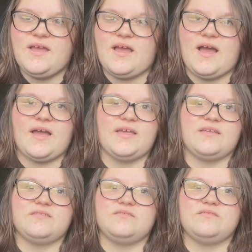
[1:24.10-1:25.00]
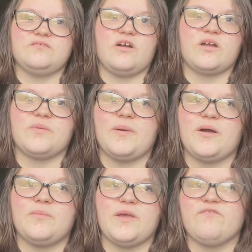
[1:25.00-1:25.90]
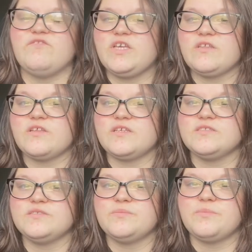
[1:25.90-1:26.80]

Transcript: I talk about my feelings,